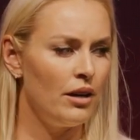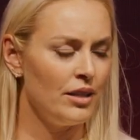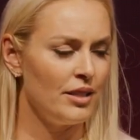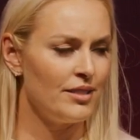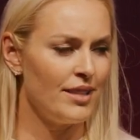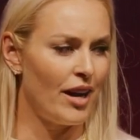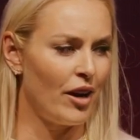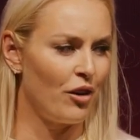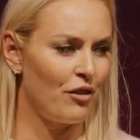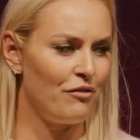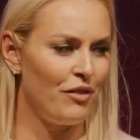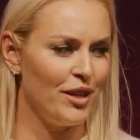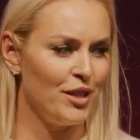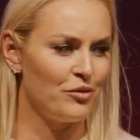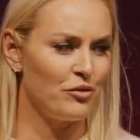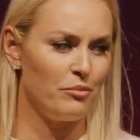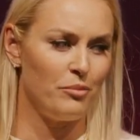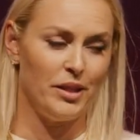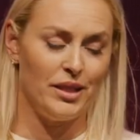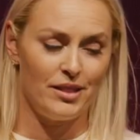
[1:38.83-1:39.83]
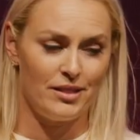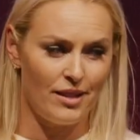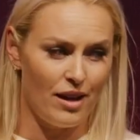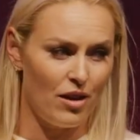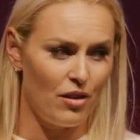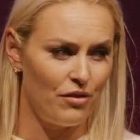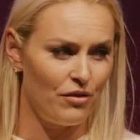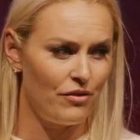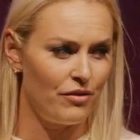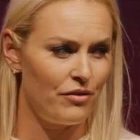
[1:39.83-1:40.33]
sacrifice for
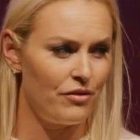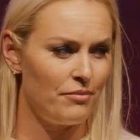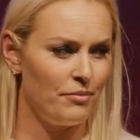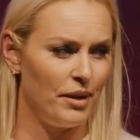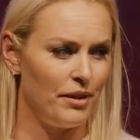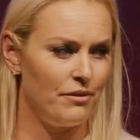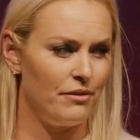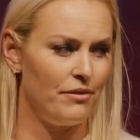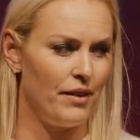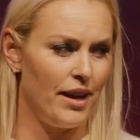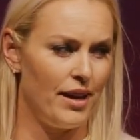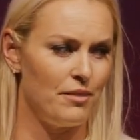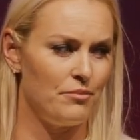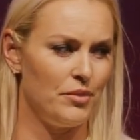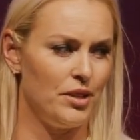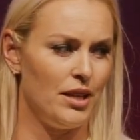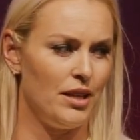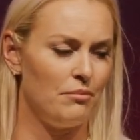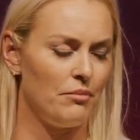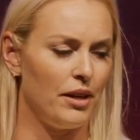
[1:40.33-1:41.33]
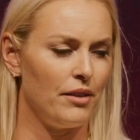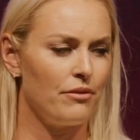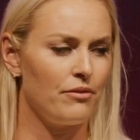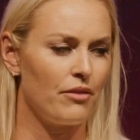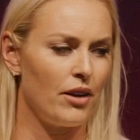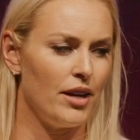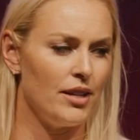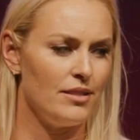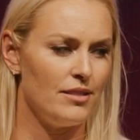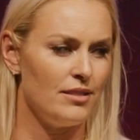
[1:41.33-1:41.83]
myself, my family, my
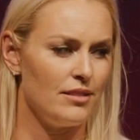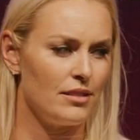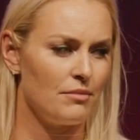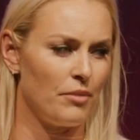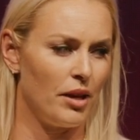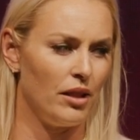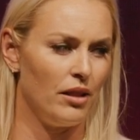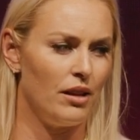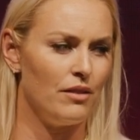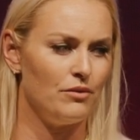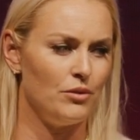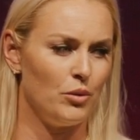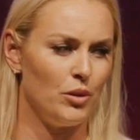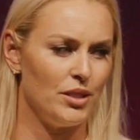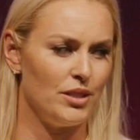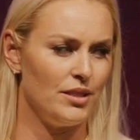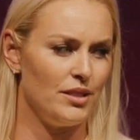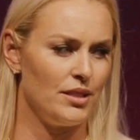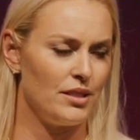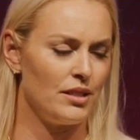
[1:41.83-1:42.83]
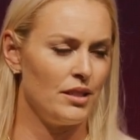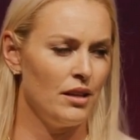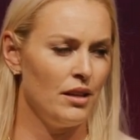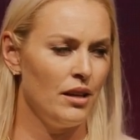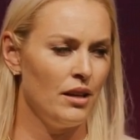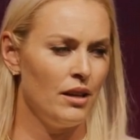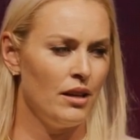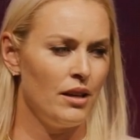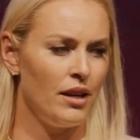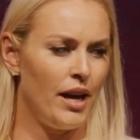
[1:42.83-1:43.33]
friends, my loved ones,
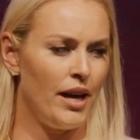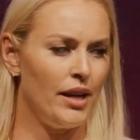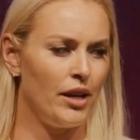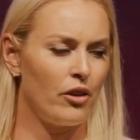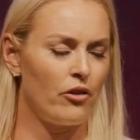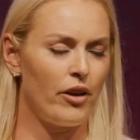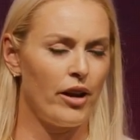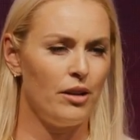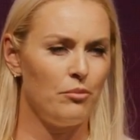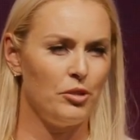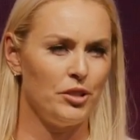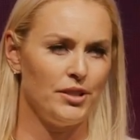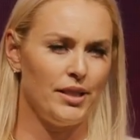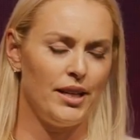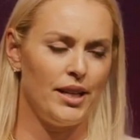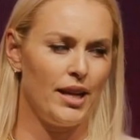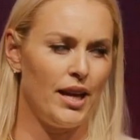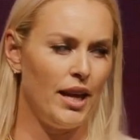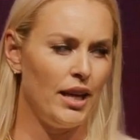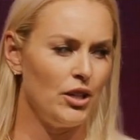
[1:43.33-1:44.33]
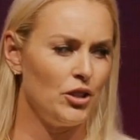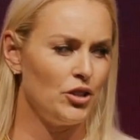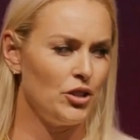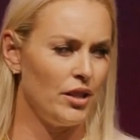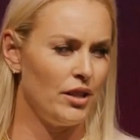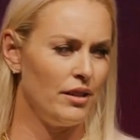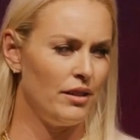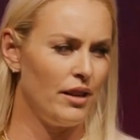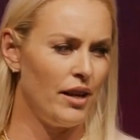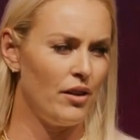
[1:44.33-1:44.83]
and incredible
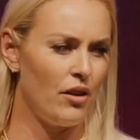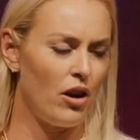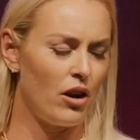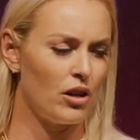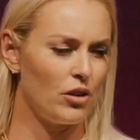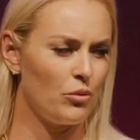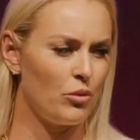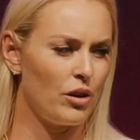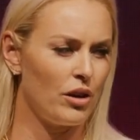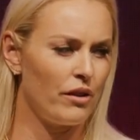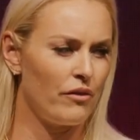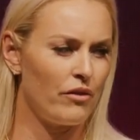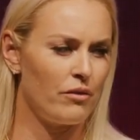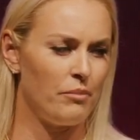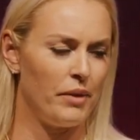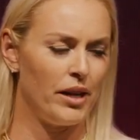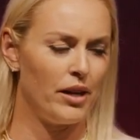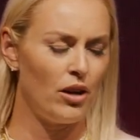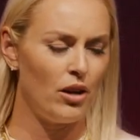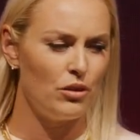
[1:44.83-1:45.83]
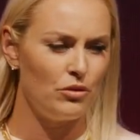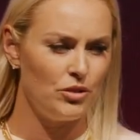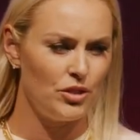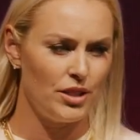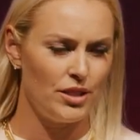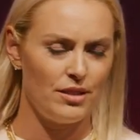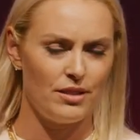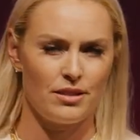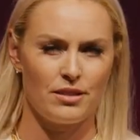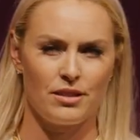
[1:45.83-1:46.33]
dedication and hard work from my
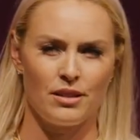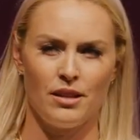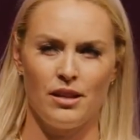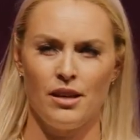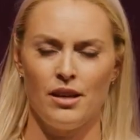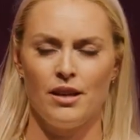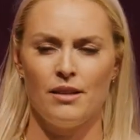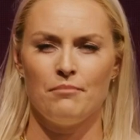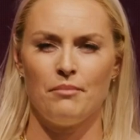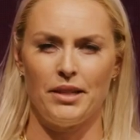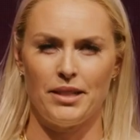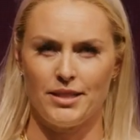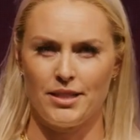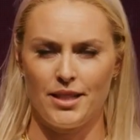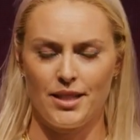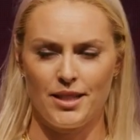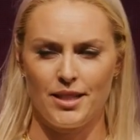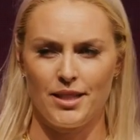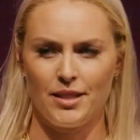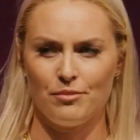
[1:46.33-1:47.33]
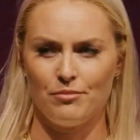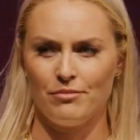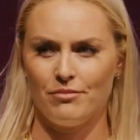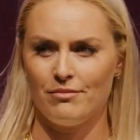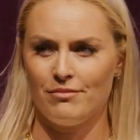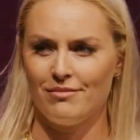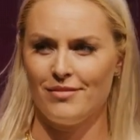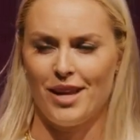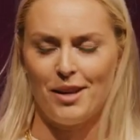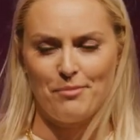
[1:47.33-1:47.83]
coaches, my team,
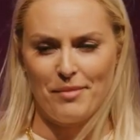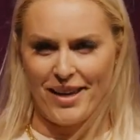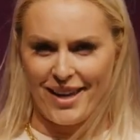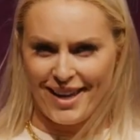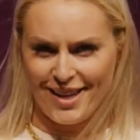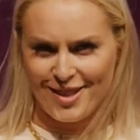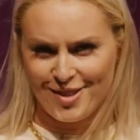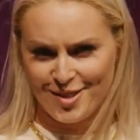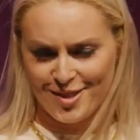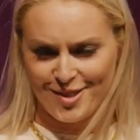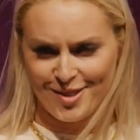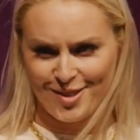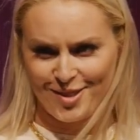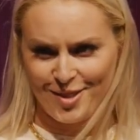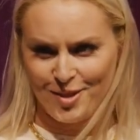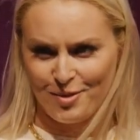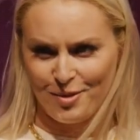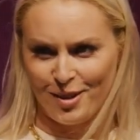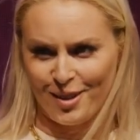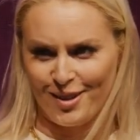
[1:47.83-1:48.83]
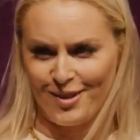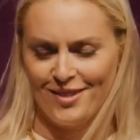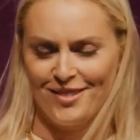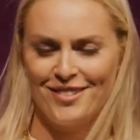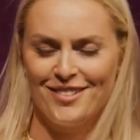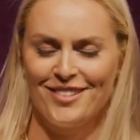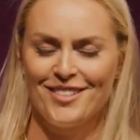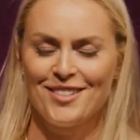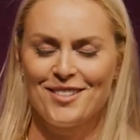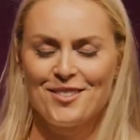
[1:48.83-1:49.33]
and my agents who are
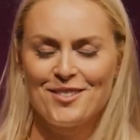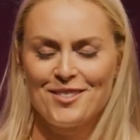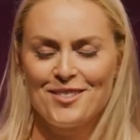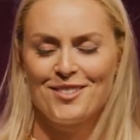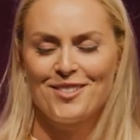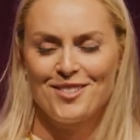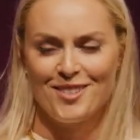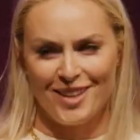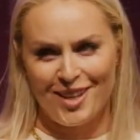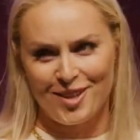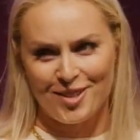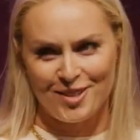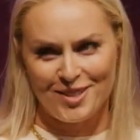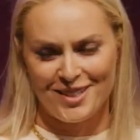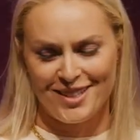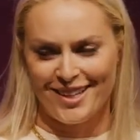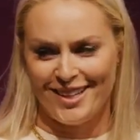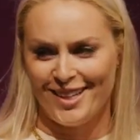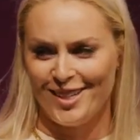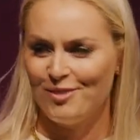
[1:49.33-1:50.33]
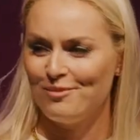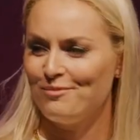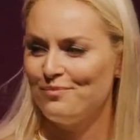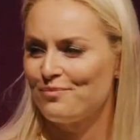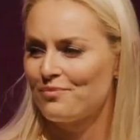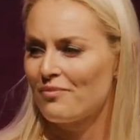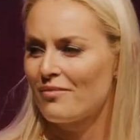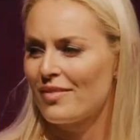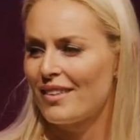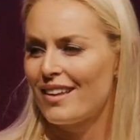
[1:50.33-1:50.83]
here tonight.
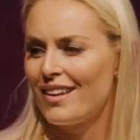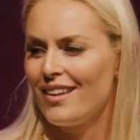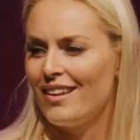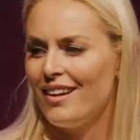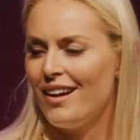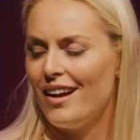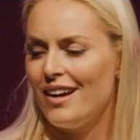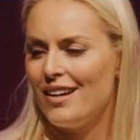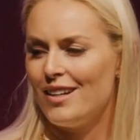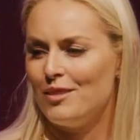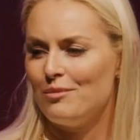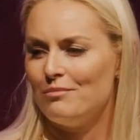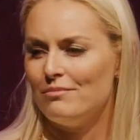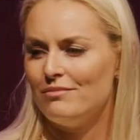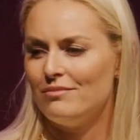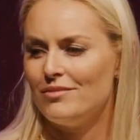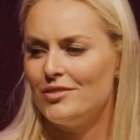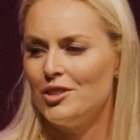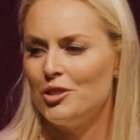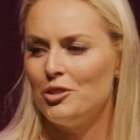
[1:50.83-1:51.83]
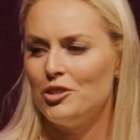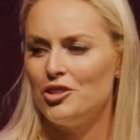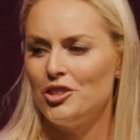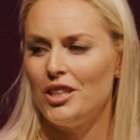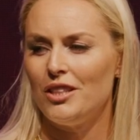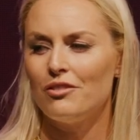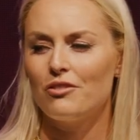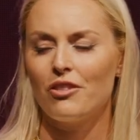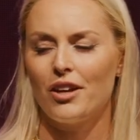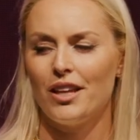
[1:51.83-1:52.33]
Um, to
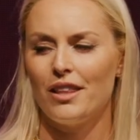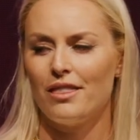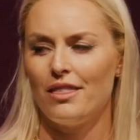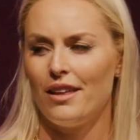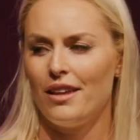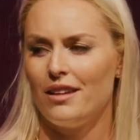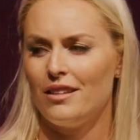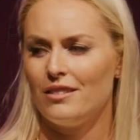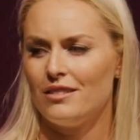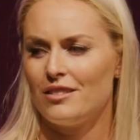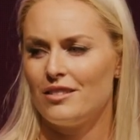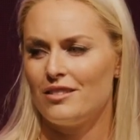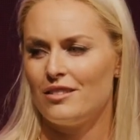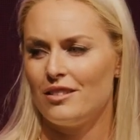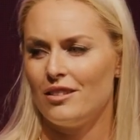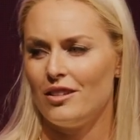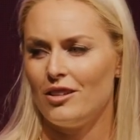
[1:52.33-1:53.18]
achieve great things,